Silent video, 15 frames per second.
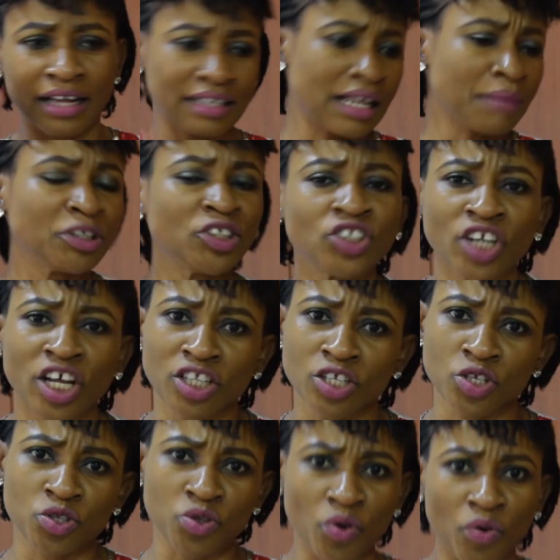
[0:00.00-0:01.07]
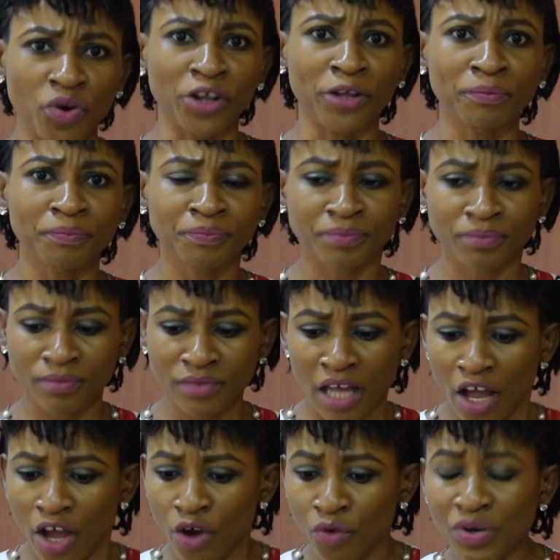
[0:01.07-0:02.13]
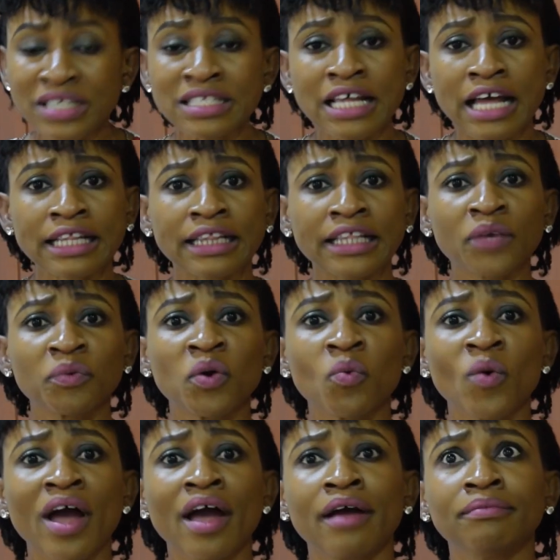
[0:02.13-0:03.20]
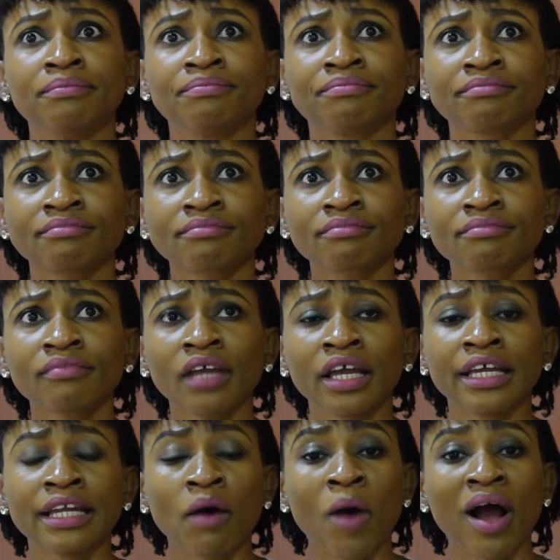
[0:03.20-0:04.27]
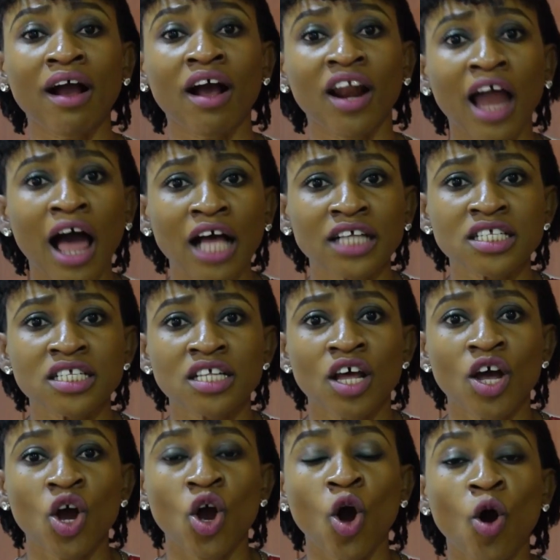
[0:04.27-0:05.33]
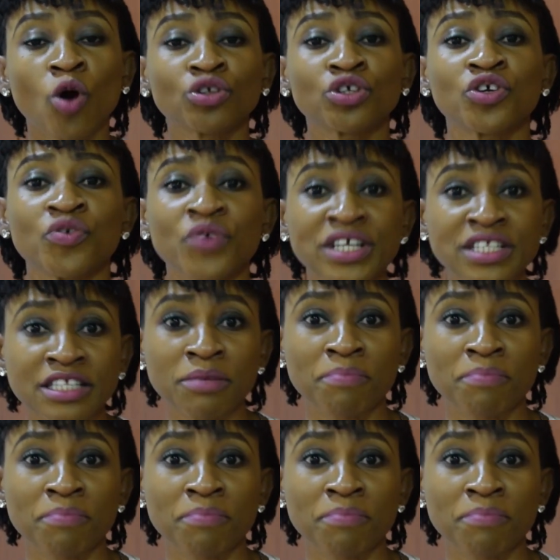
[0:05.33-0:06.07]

Let me share the story. Recently we were in our class called Creating the